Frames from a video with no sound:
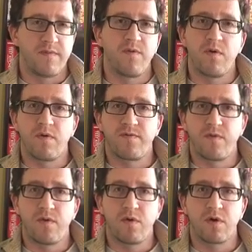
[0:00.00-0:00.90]

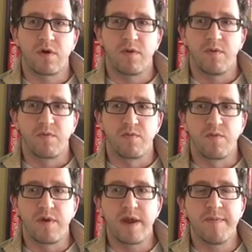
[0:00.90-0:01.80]
for
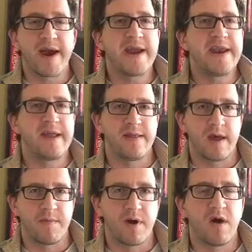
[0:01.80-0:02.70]
reminding
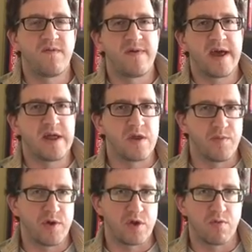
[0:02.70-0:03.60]
them how
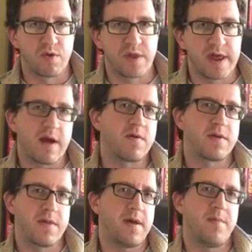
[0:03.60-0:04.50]
valuable you really are
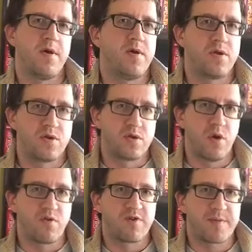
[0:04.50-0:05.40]
to them.
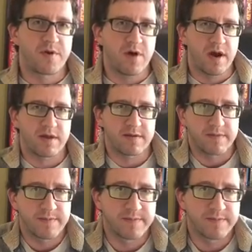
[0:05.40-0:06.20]
Don't drop your cost.